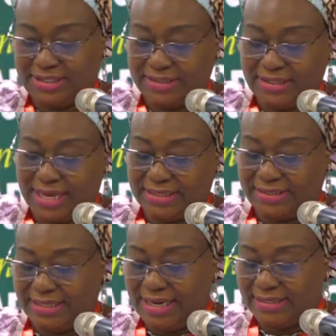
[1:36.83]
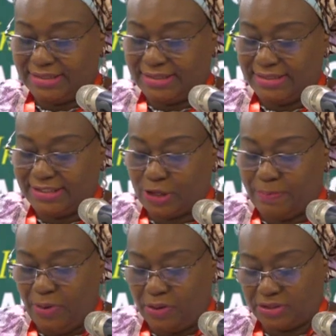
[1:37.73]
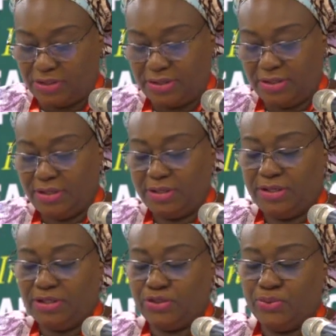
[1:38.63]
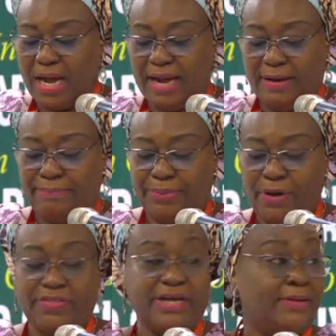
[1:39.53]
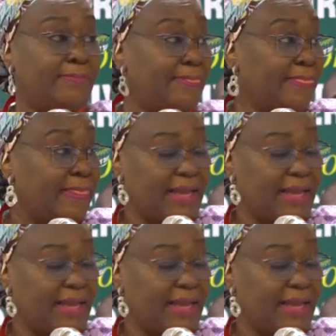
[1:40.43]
His Excellency's support to our brother,